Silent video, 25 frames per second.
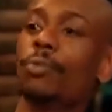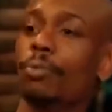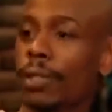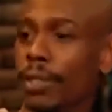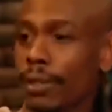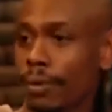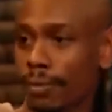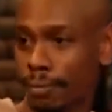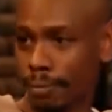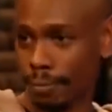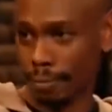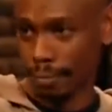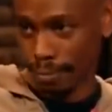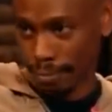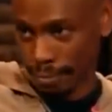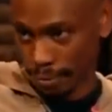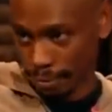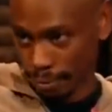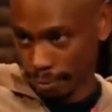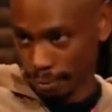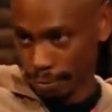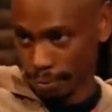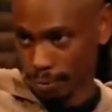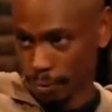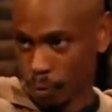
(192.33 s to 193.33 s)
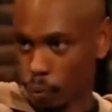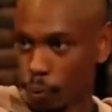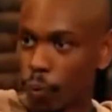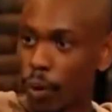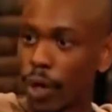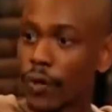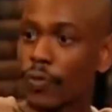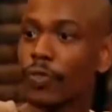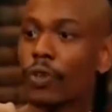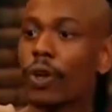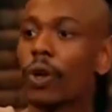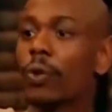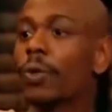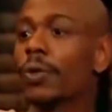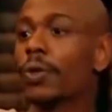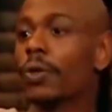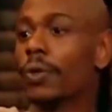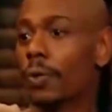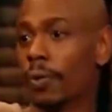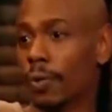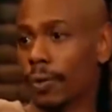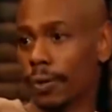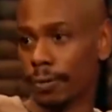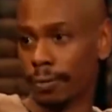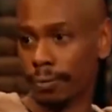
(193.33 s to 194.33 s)
me? Yeah. What's going
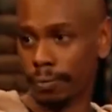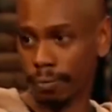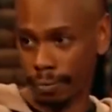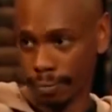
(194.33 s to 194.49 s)
on?